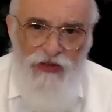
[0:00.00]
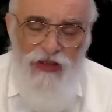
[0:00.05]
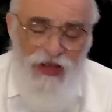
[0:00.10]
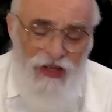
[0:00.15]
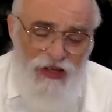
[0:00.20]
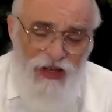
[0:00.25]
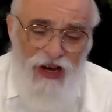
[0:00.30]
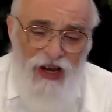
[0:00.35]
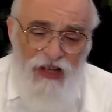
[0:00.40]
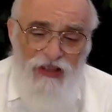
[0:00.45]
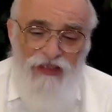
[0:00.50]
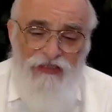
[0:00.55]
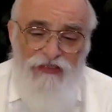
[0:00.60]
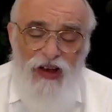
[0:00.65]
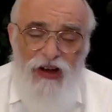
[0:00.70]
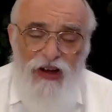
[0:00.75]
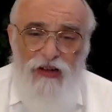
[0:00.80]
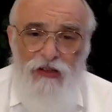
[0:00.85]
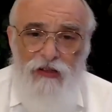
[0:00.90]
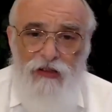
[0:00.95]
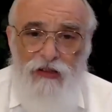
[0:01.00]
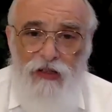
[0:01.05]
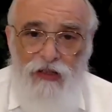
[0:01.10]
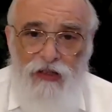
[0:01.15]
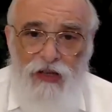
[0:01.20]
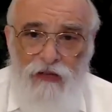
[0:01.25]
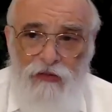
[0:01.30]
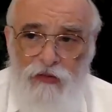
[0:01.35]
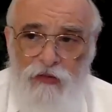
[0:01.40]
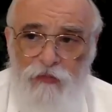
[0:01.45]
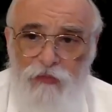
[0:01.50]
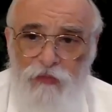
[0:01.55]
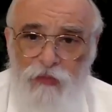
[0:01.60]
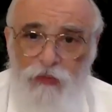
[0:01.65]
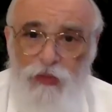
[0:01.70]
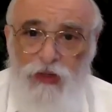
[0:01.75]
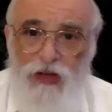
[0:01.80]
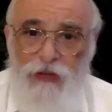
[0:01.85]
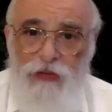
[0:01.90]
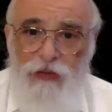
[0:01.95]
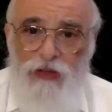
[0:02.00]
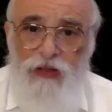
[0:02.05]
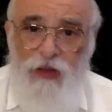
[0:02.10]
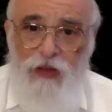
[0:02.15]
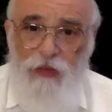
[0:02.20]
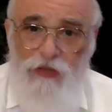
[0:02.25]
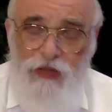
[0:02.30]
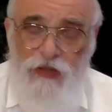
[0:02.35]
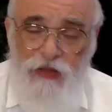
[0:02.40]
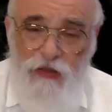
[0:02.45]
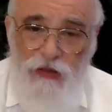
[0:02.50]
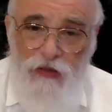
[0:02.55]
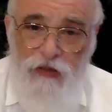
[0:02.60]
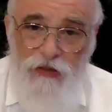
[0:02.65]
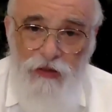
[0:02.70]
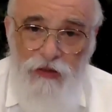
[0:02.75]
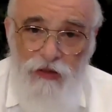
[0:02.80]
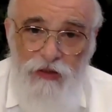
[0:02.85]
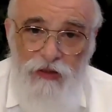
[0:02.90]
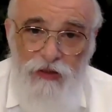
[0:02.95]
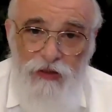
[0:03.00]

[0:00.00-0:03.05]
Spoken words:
with any other faculty that put up an obstacle.